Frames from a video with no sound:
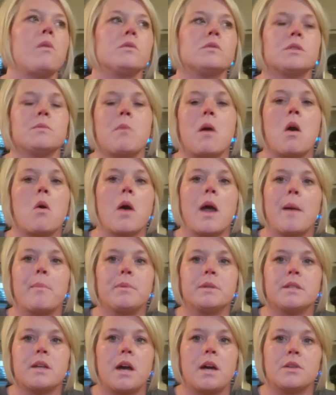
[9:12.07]
small
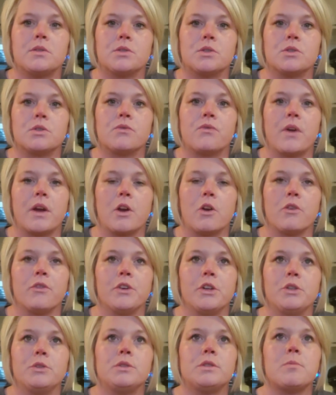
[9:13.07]
appetizer finger
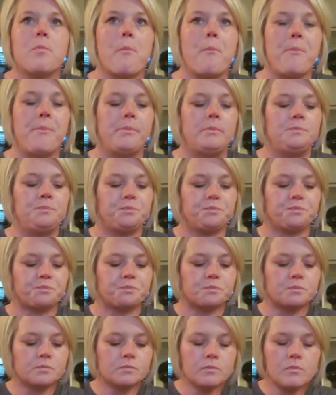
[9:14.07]
foods
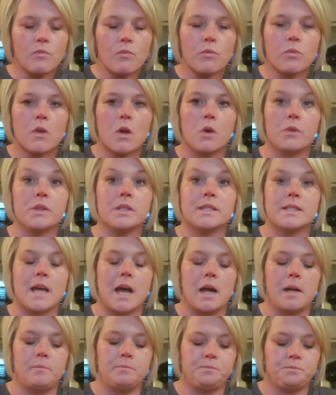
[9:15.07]
on the
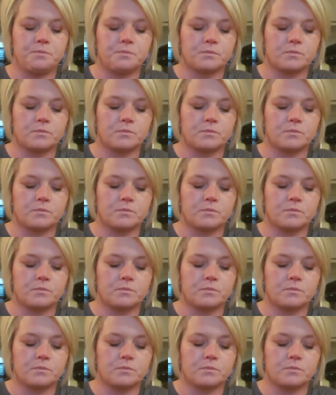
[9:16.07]
side.